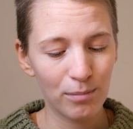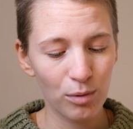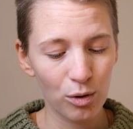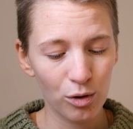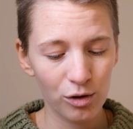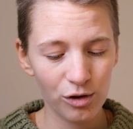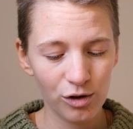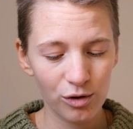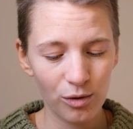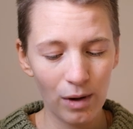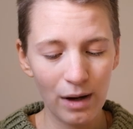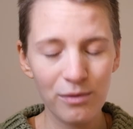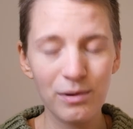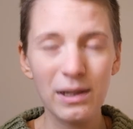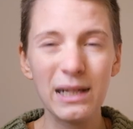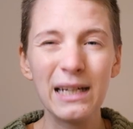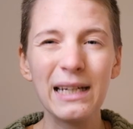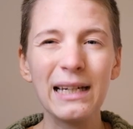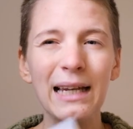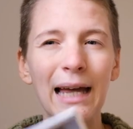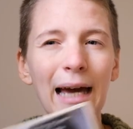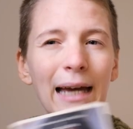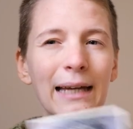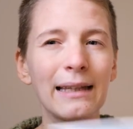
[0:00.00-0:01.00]
books. So I
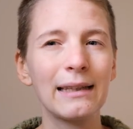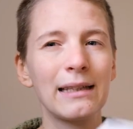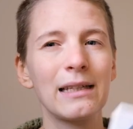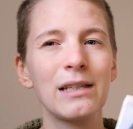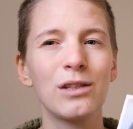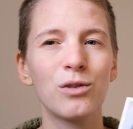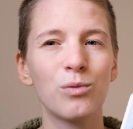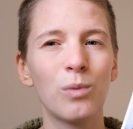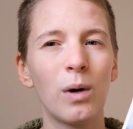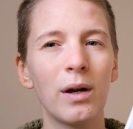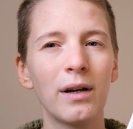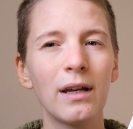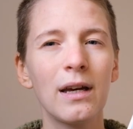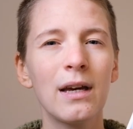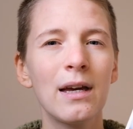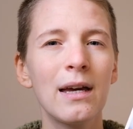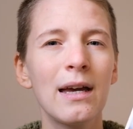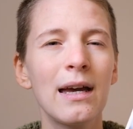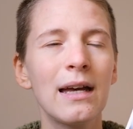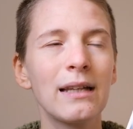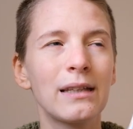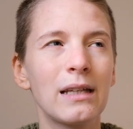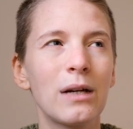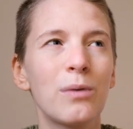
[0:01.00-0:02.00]
really like this one.
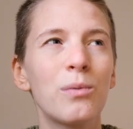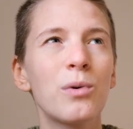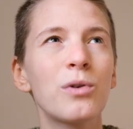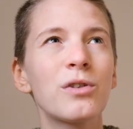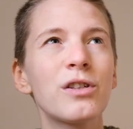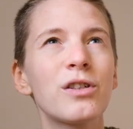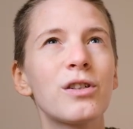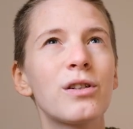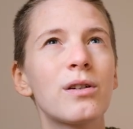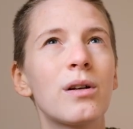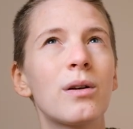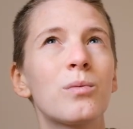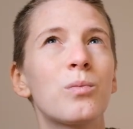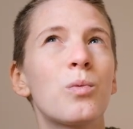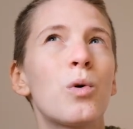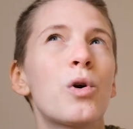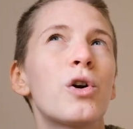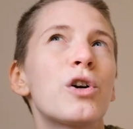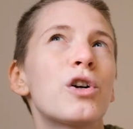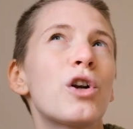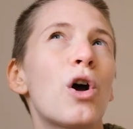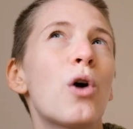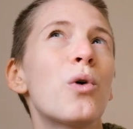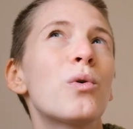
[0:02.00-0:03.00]
There
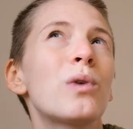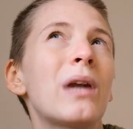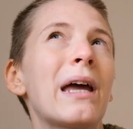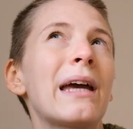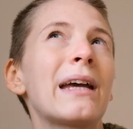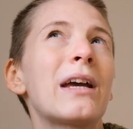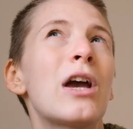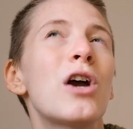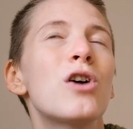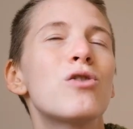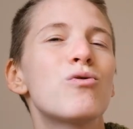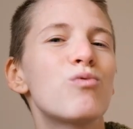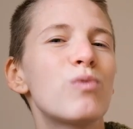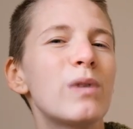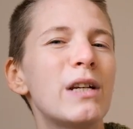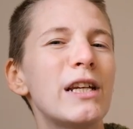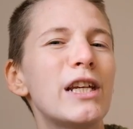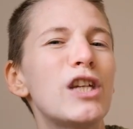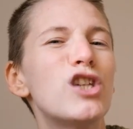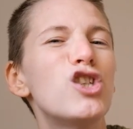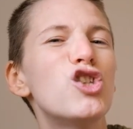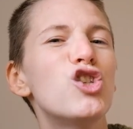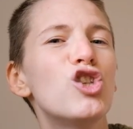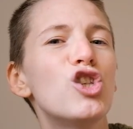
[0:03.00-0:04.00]
were no like
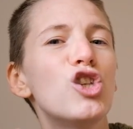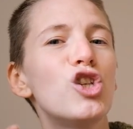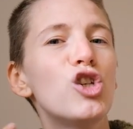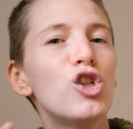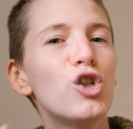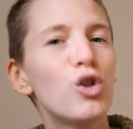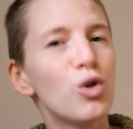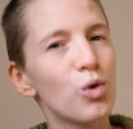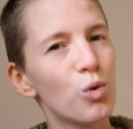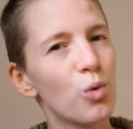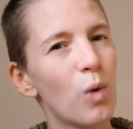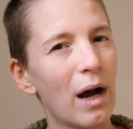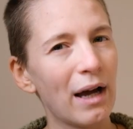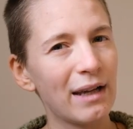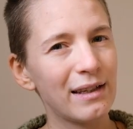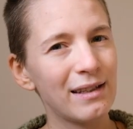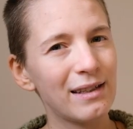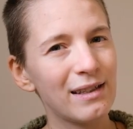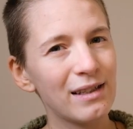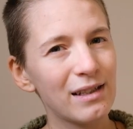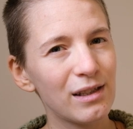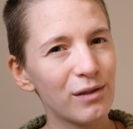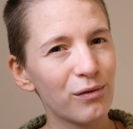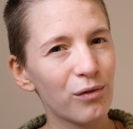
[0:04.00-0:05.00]
really new
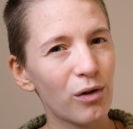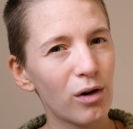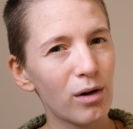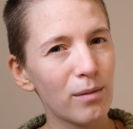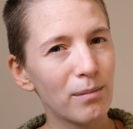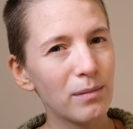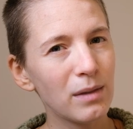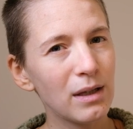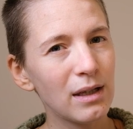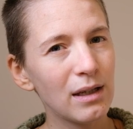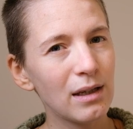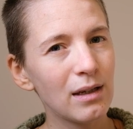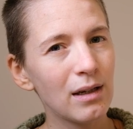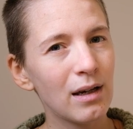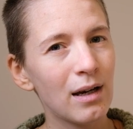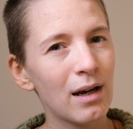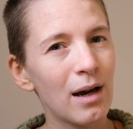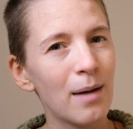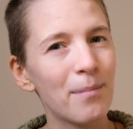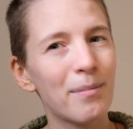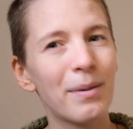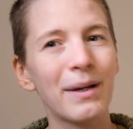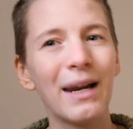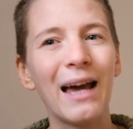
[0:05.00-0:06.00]
ideas for me,
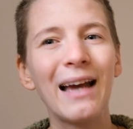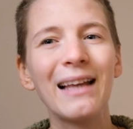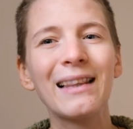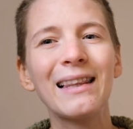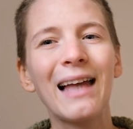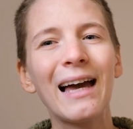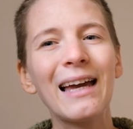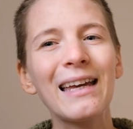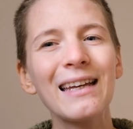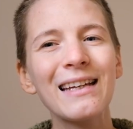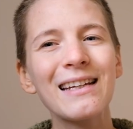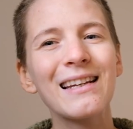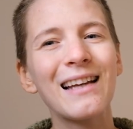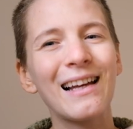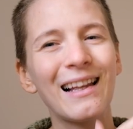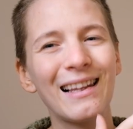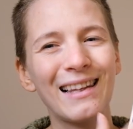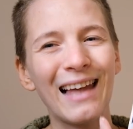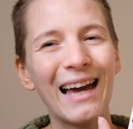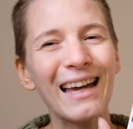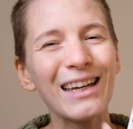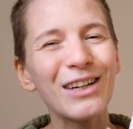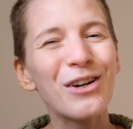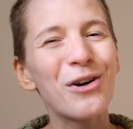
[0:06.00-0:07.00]
but I
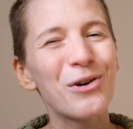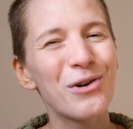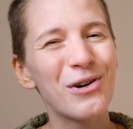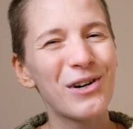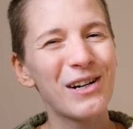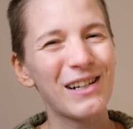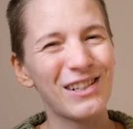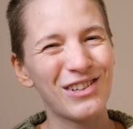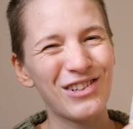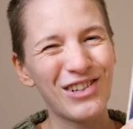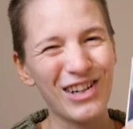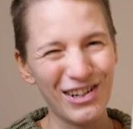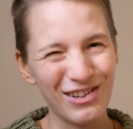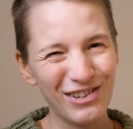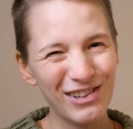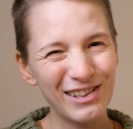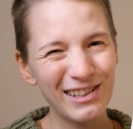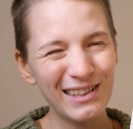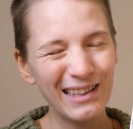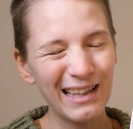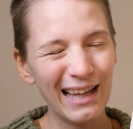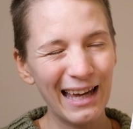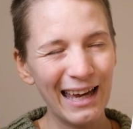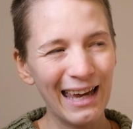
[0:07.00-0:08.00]
like her in
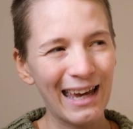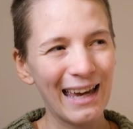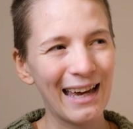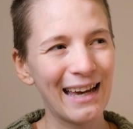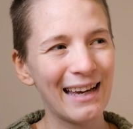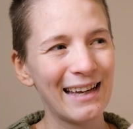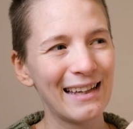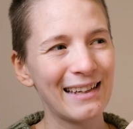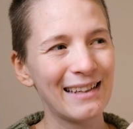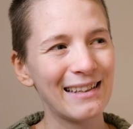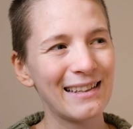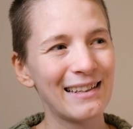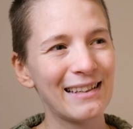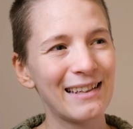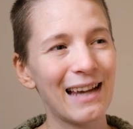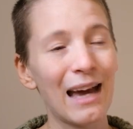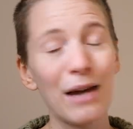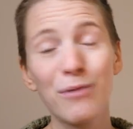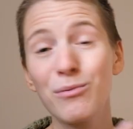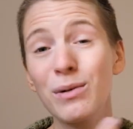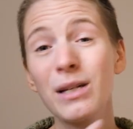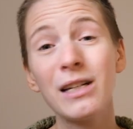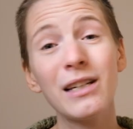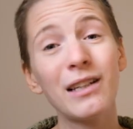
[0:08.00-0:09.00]
general, and I
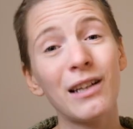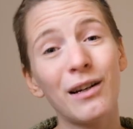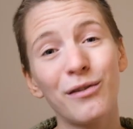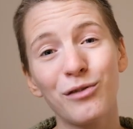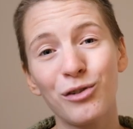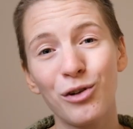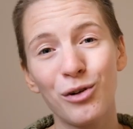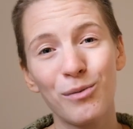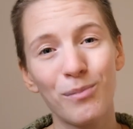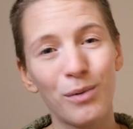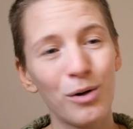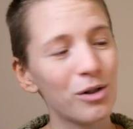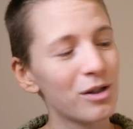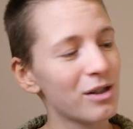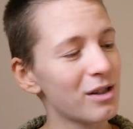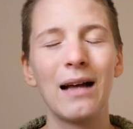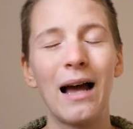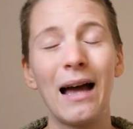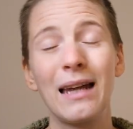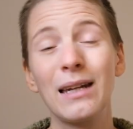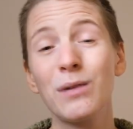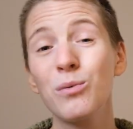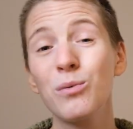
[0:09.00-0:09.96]
really loved her book. And